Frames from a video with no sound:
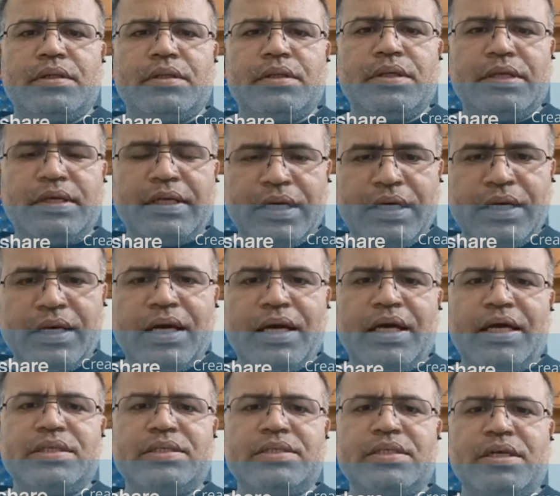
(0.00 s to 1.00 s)
the day
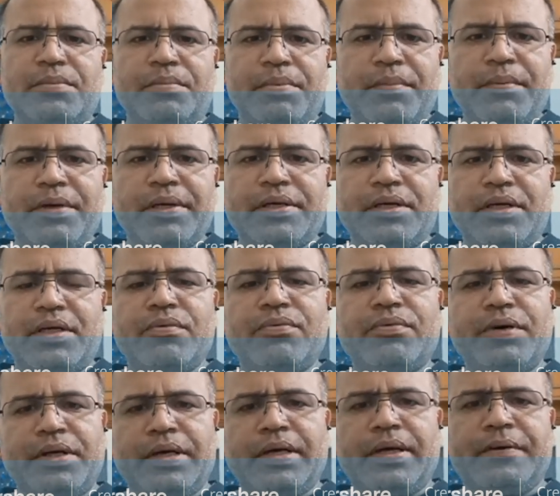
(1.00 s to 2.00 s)
as Republic Day
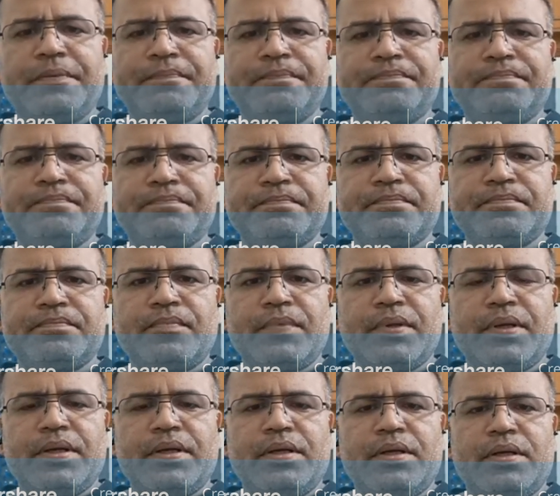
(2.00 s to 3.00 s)
of India.
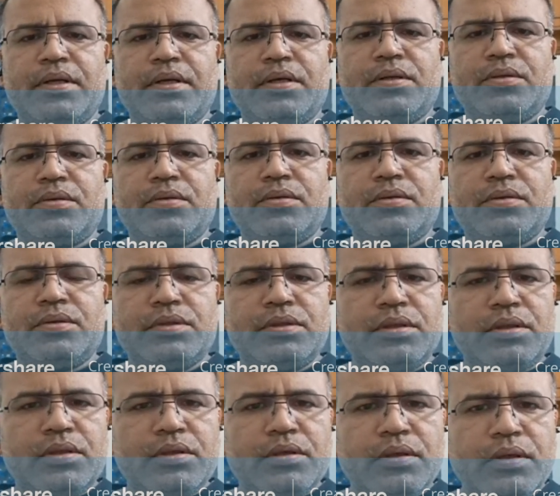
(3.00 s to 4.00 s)
So
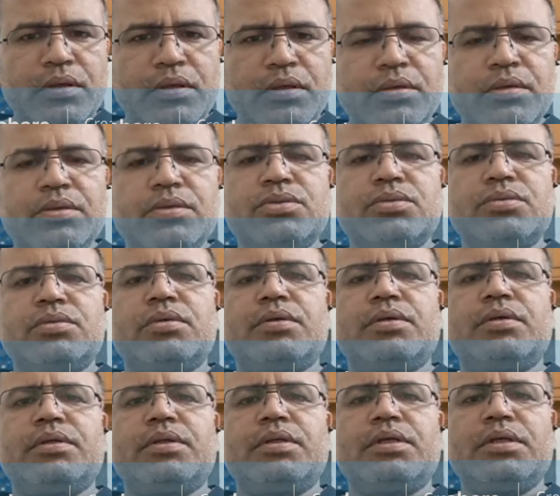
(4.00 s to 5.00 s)

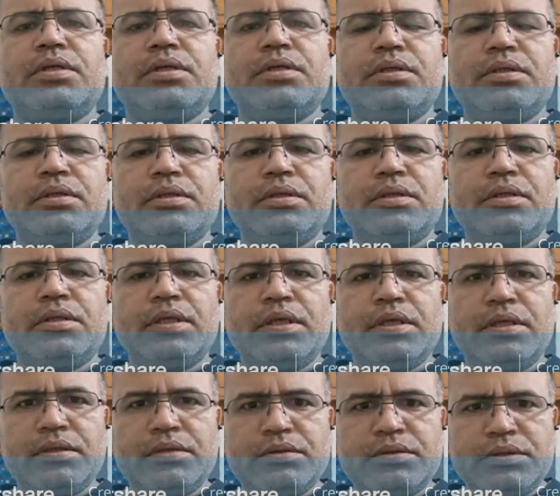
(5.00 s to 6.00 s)

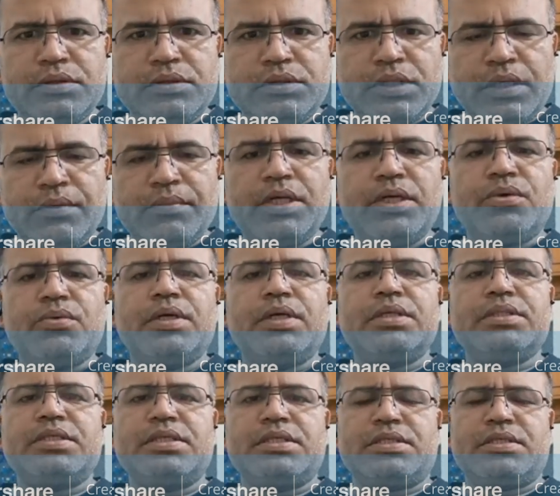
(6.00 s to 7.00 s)
the January
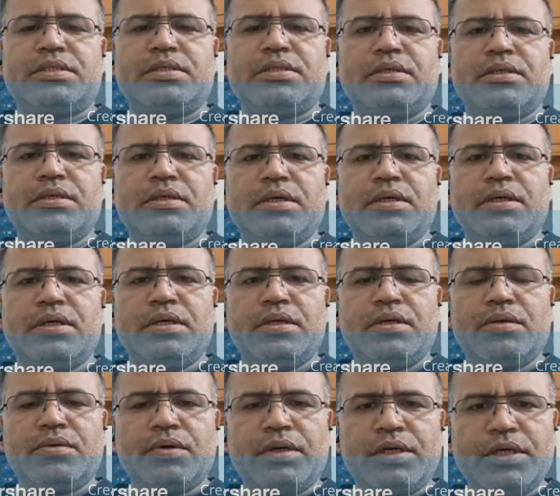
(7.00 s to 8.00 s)
26th,
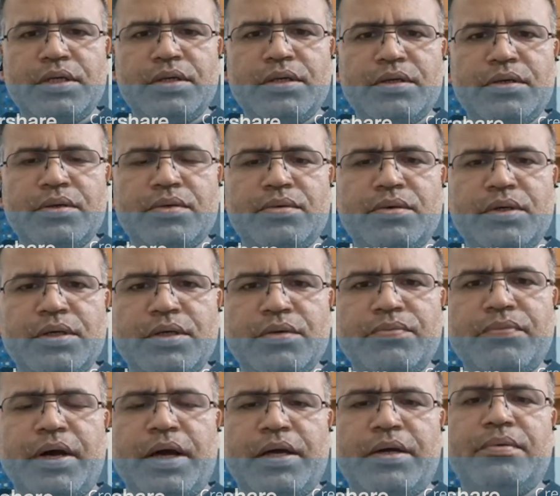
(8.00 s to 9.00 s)

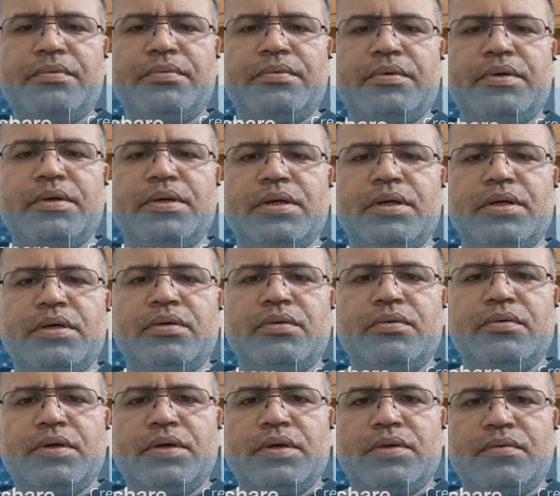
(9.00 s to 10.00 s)
2025
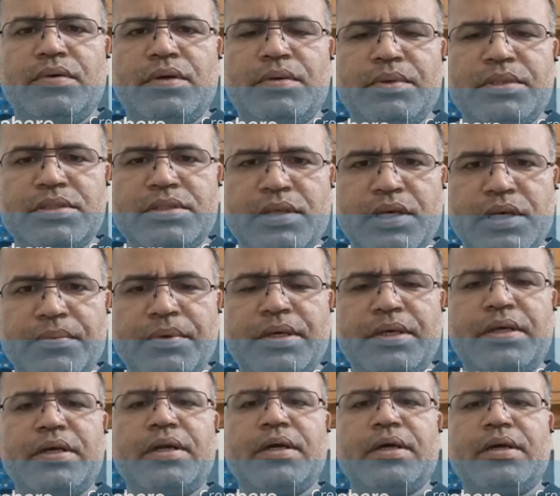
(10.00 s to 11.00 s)
will be
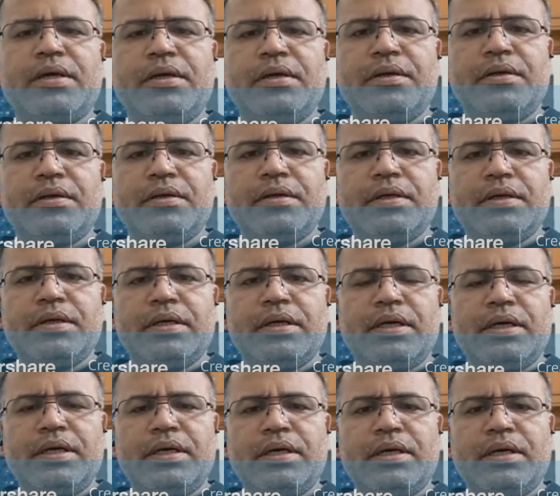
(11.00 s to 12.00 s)
celebrated again,
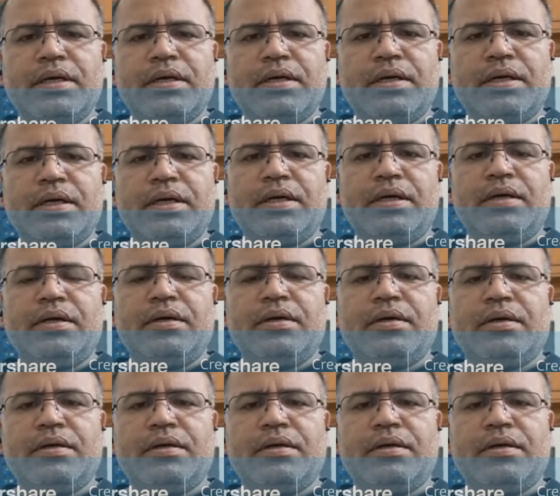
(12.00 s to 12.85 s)
and